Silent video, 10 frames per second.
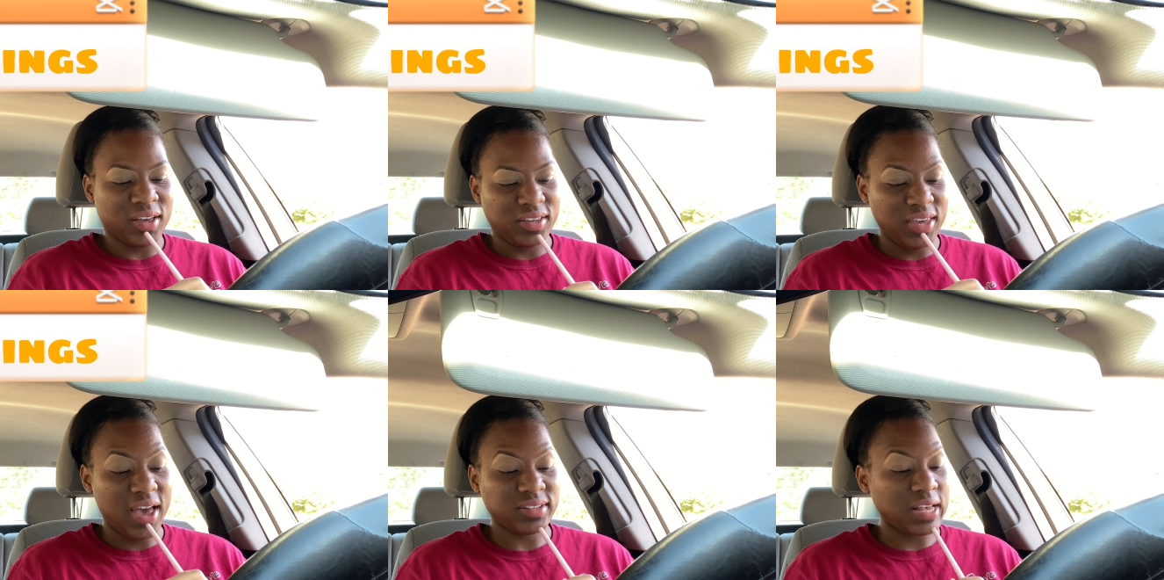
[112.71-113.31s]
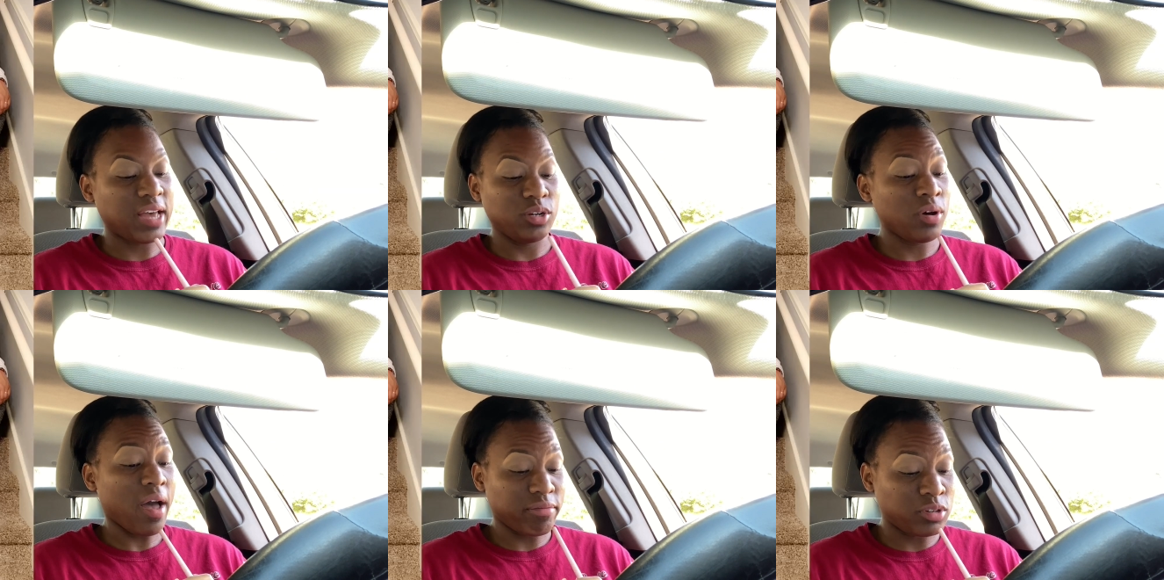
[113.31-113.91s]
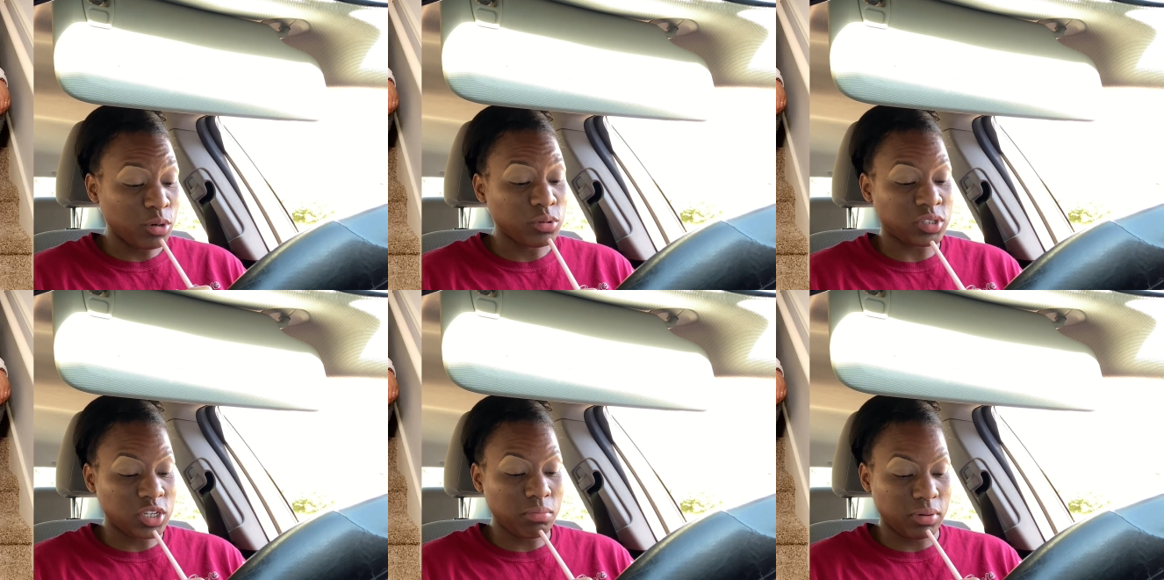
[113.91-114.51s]
Yes, I do have two
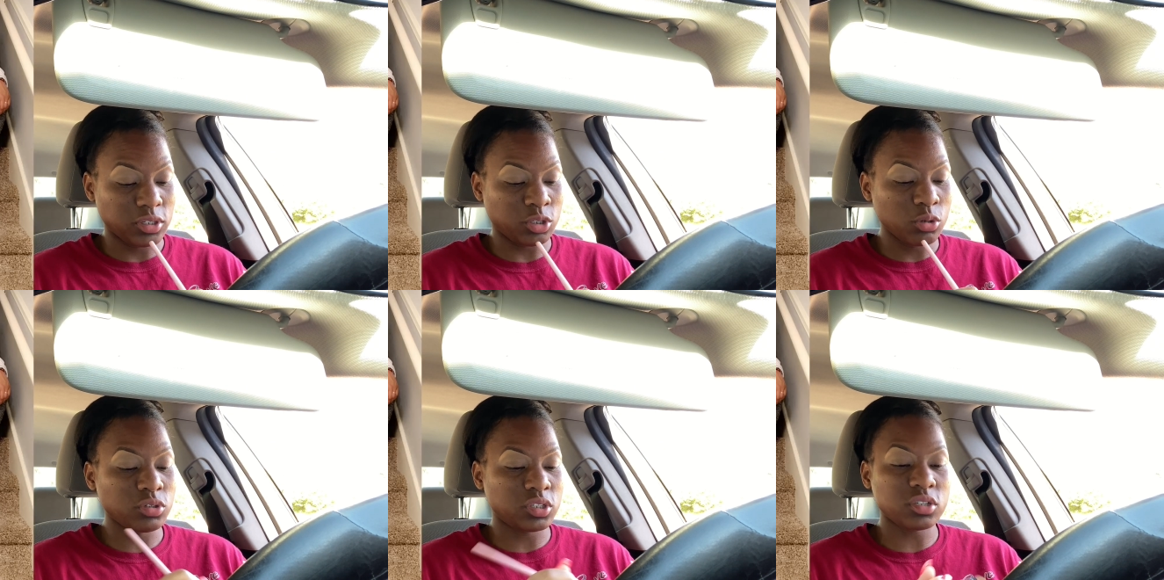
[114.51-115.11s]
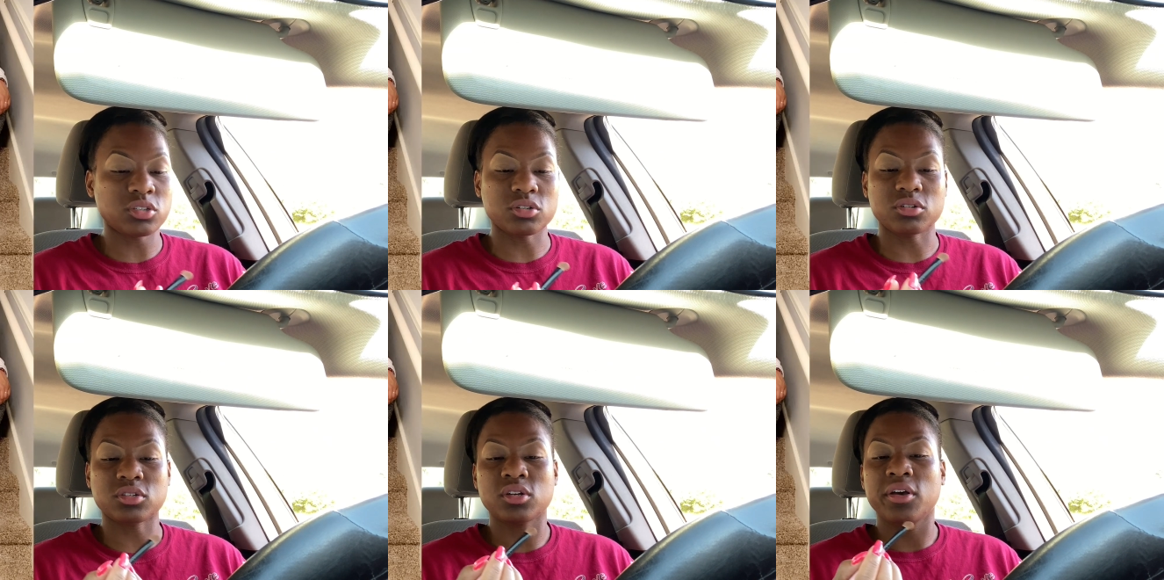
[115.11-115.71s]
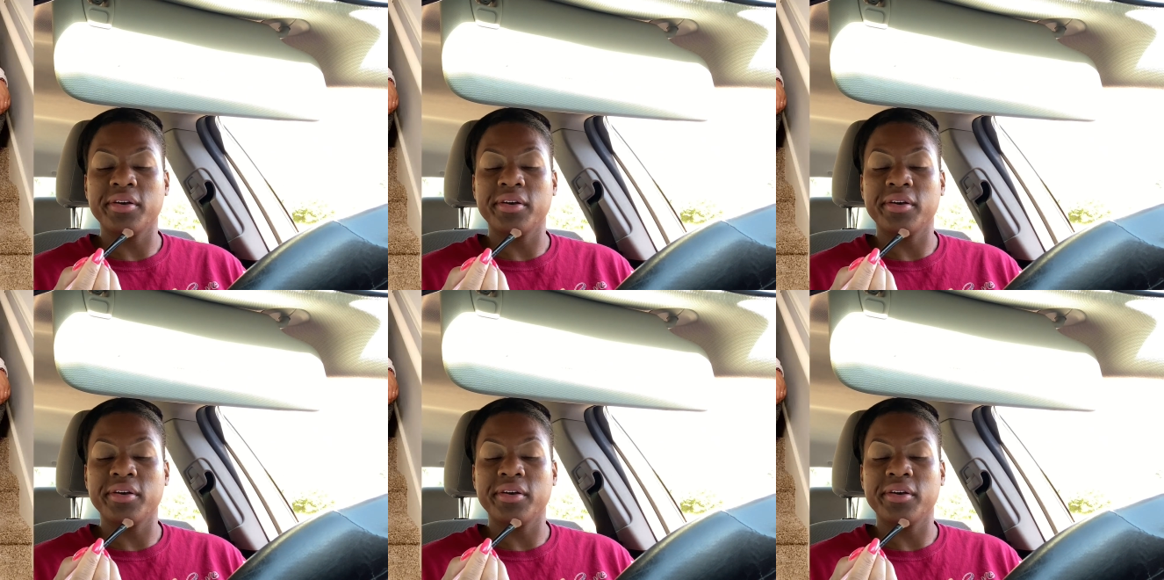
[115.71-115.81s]
siblings, two sisters.